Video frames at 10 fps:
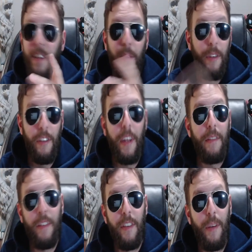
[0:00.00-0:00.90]
We'll just have
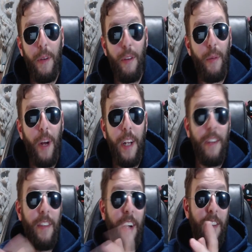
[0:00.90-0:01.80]
to see which one
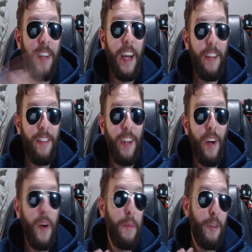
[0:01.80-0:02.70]
sucks less. You
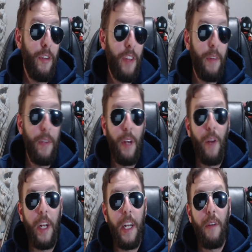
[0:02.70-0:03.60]
know, I'm just giving it
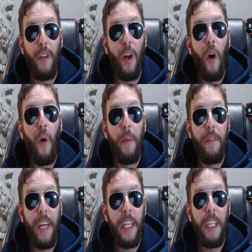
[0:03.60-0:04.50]
right now to the home
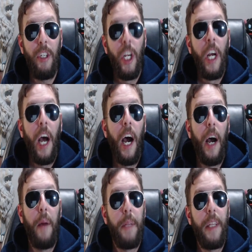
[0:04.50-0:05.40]
advantage.
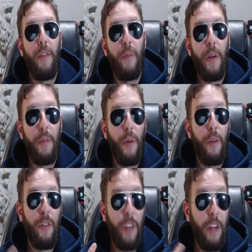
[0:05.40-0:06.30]
Uh, but this one, of
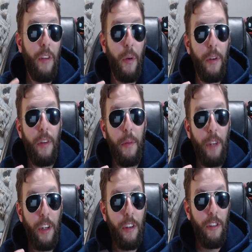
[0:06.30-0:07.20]
course, is as always
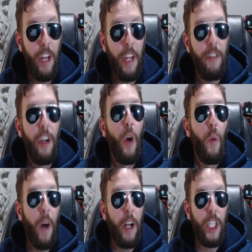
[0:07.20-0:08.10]
subject to change.
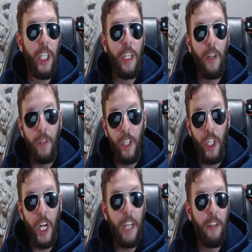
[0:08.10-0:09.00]
Washington over the
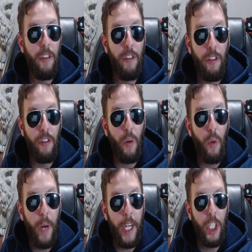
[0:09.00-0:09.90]
Giants is just
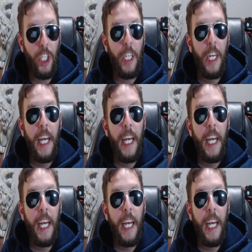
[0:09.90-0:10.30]
question.